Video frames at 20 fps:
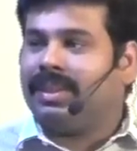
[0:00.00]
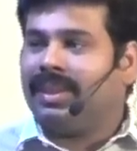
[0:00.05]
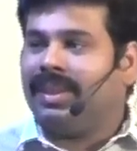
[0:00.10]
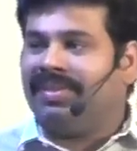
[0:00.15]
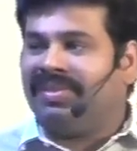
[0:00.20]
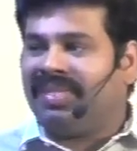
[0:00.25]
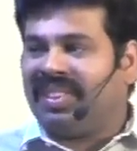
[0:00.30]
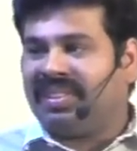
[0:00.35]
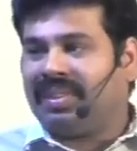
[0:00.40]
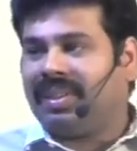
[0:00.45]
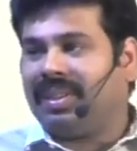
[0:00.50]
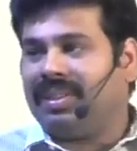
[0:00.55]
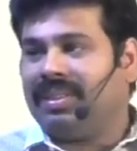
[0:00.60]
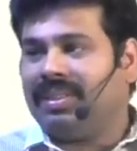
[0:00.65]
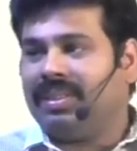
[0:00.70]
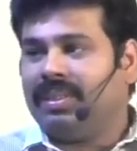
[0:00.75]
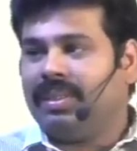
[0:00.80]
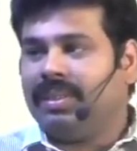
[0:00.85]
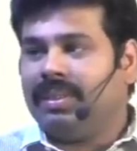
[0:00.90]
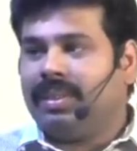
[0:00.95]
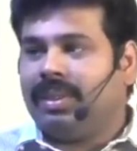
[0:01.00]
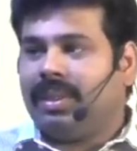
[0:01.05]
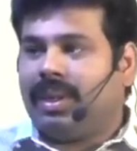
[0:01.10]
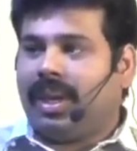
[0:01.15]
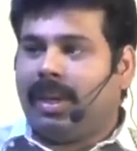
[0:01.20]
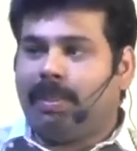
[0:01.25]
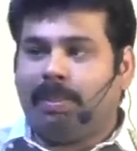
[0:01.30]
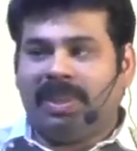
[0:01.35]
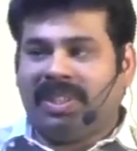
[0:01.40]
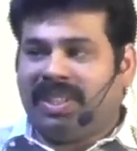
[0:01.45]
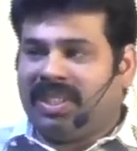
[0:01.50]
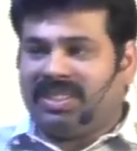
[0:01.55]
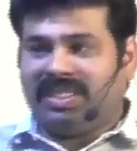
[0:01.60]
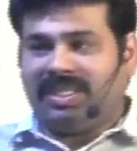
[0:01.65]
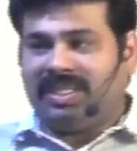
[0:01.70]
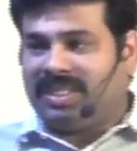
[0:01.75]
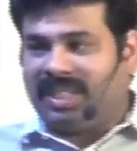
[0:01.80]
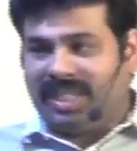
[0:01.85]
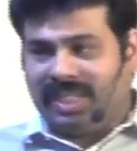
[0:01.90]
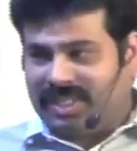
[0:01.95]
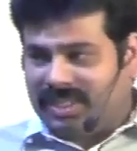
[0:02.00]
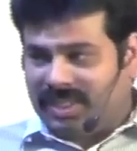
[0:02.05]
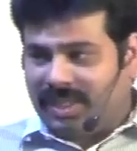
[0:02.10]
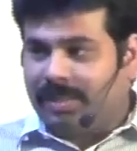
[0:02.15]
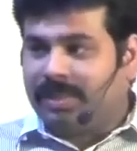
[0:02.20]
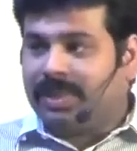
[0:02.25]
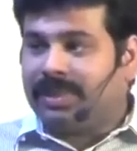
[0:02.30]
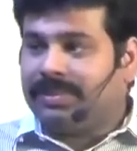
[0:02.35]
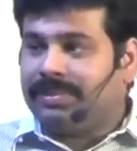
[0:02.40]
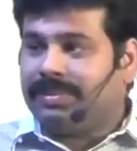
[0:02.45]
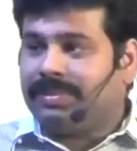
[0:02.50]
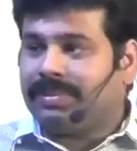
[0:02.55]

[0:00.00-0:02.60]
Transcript: If at all application is not stable,